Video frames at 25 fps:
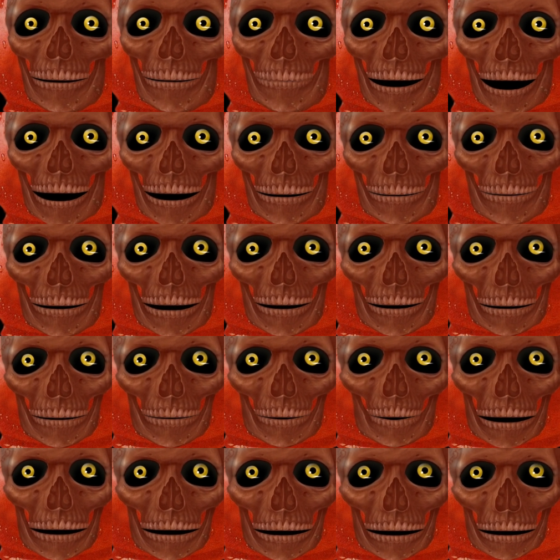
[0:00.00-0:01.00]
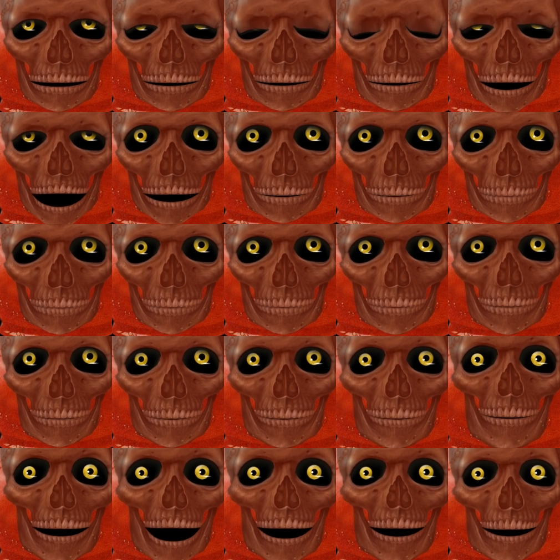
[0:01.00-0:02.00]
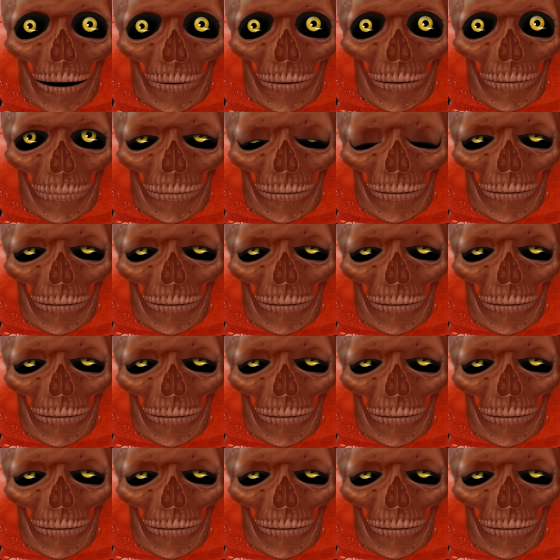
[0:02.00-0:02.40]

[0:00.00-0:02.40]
are not interchangeable, all right?